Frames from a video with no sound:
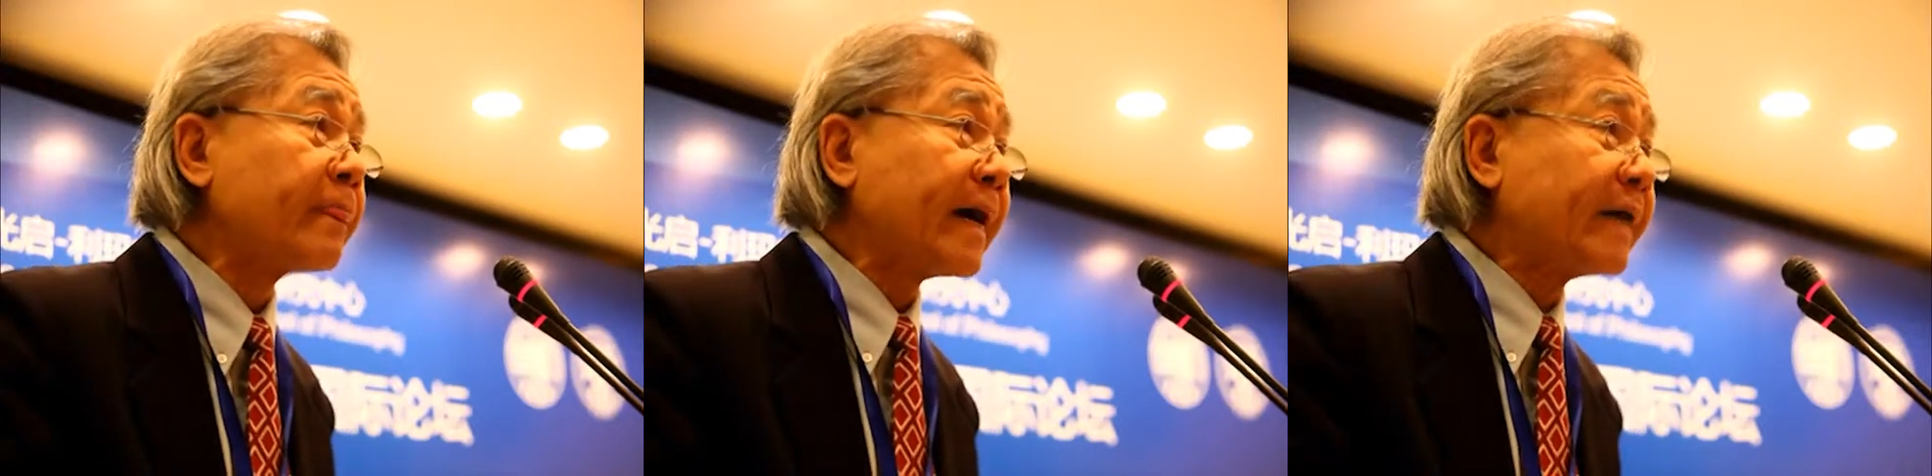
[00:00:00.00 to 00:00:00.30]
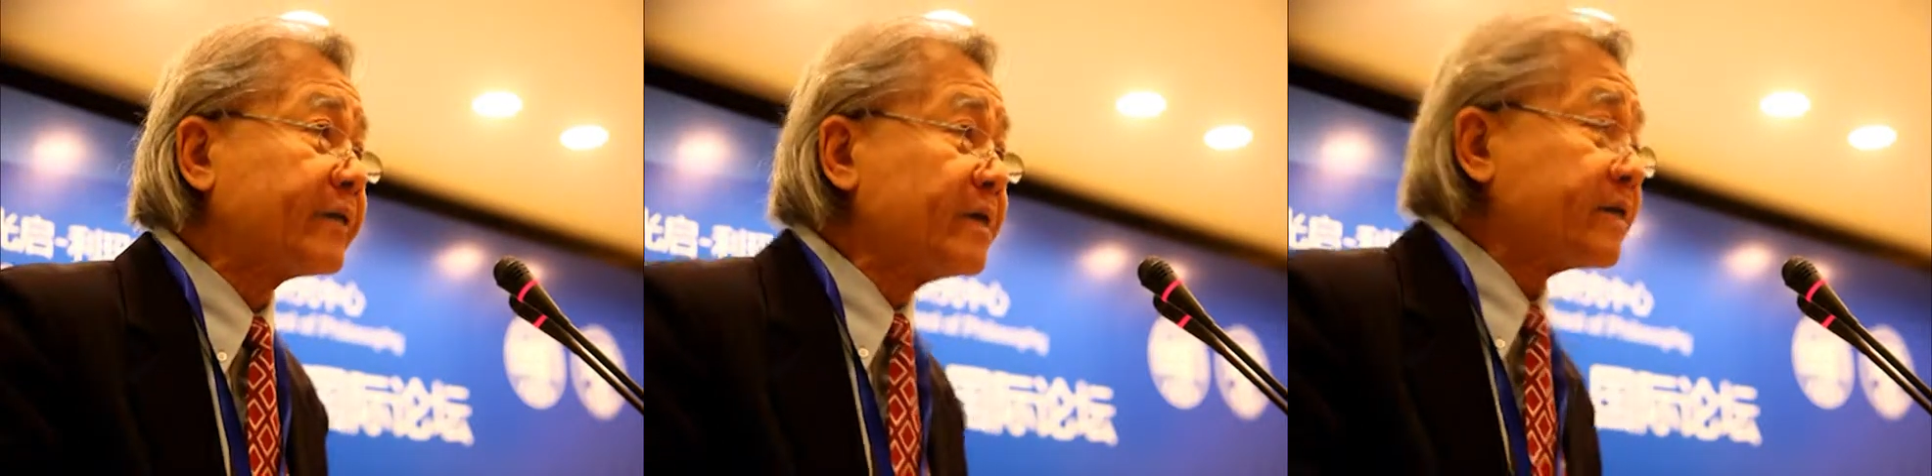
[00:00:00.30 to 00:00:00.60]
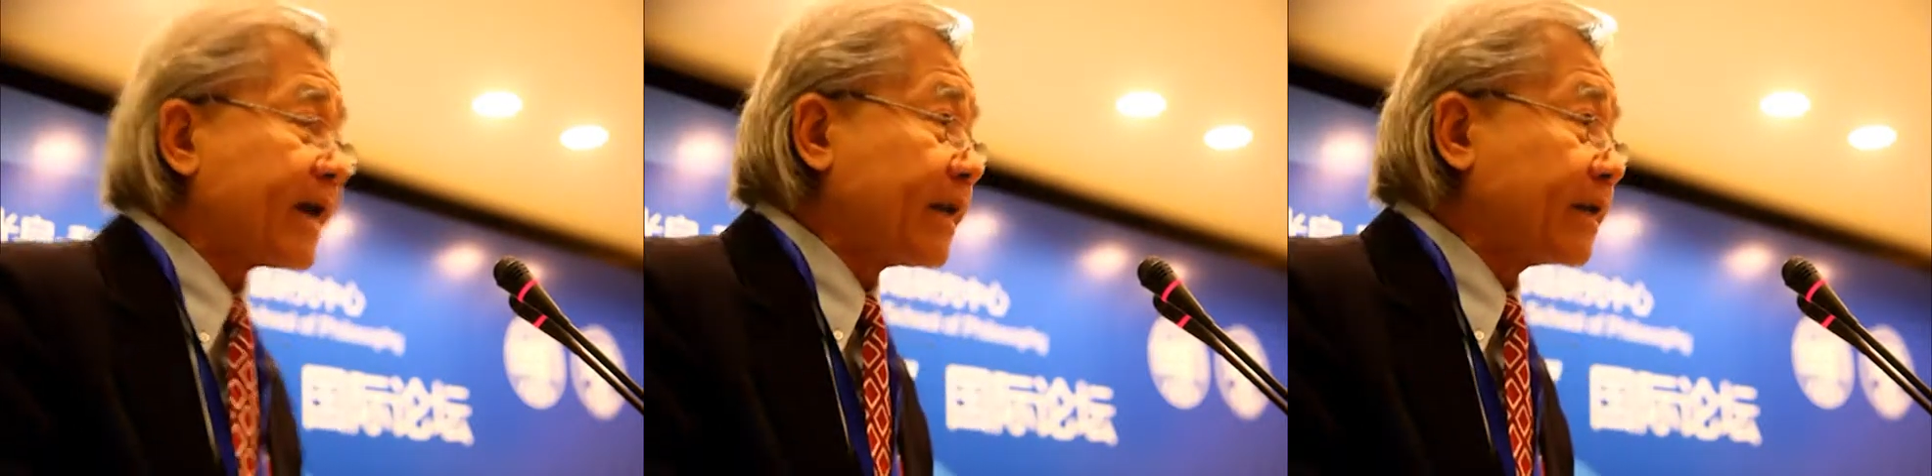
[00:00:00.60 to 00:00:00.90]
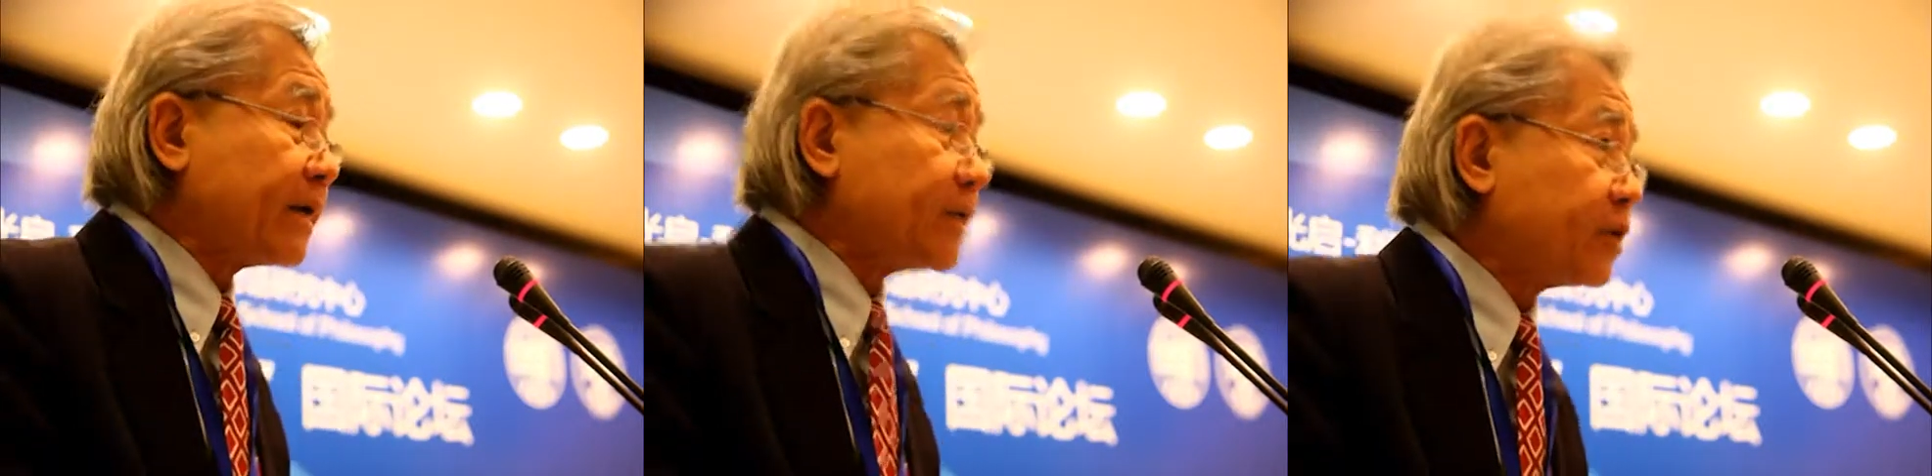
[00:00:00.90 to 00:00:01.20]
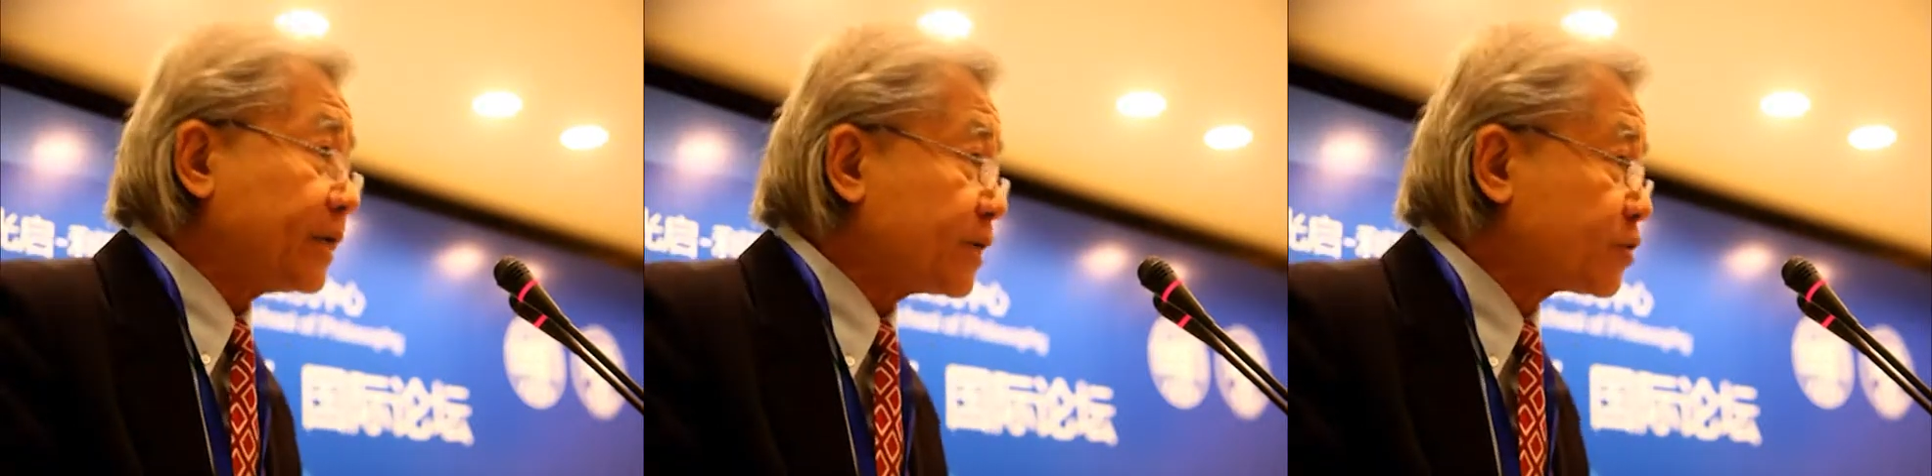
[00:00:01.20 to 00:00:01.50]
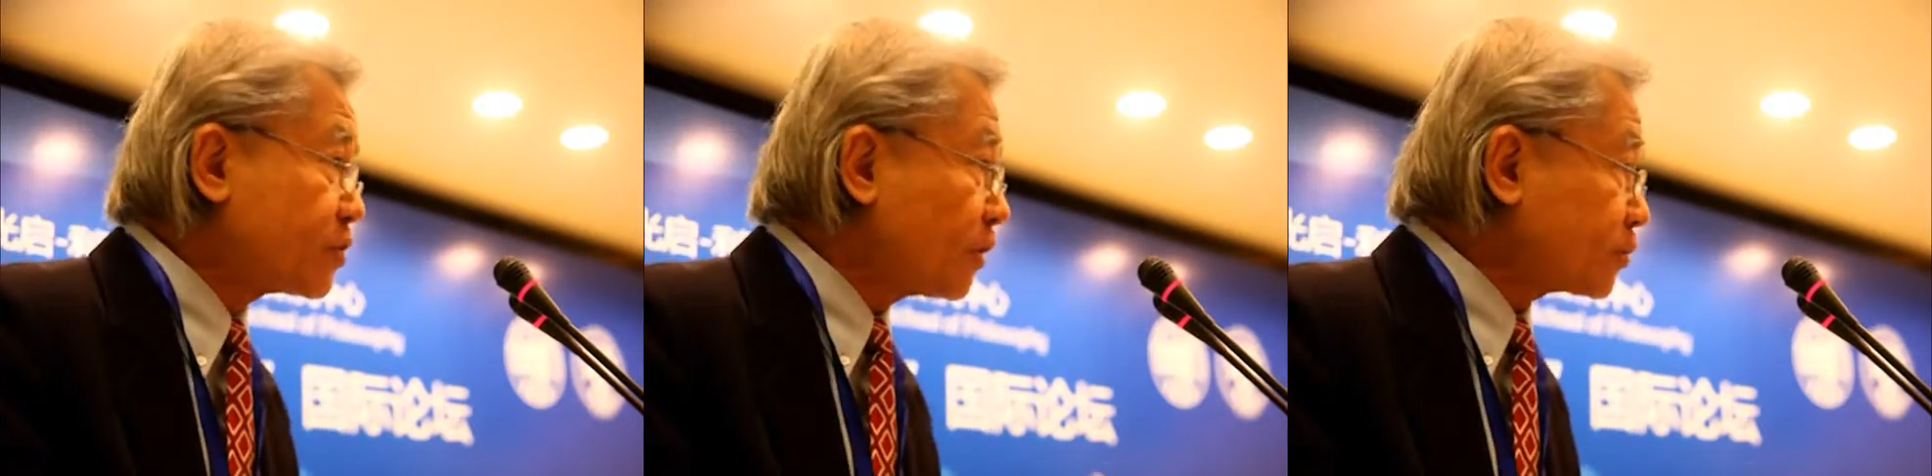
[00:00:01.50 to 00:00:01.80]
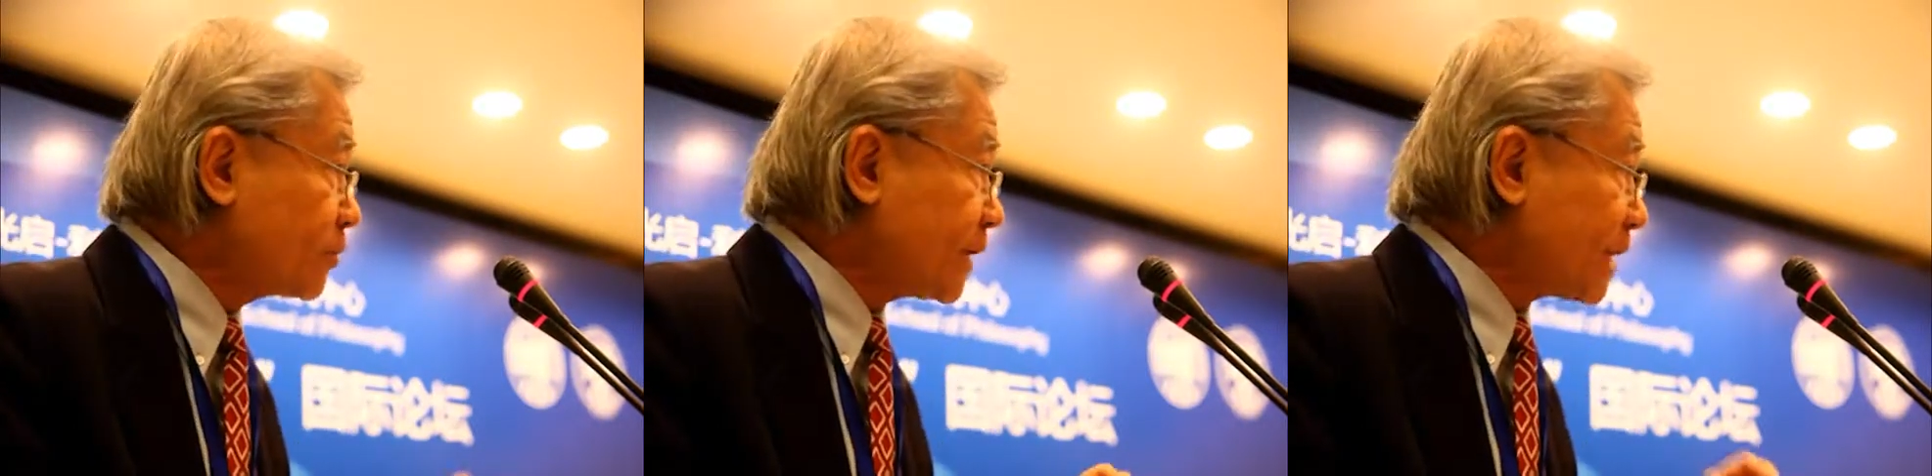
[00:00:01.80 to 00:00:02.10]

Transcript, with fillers: I think the analogy is not only